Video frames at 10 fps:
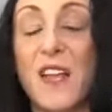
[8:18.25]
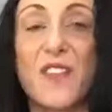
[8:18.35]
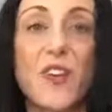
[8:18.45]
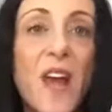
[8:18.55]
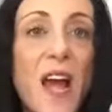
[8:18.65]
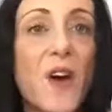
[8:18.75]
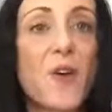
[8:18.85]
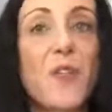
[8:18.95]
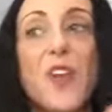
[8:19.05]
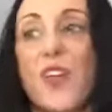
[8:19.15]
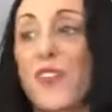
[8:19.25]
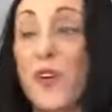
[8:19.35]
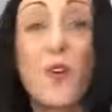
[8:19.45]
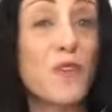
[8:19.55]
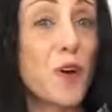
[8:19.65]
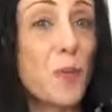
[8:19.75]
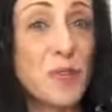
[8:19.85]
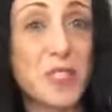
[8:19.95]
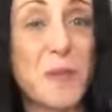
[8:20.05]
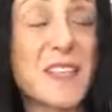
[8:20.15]
their health, their overall
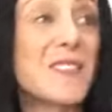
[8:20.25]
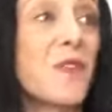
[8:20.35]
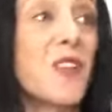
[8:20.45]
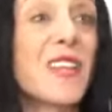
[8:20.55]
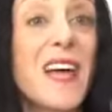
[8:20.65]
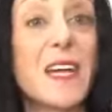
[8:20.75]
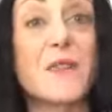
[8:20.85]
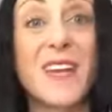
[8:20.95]
perspective on life,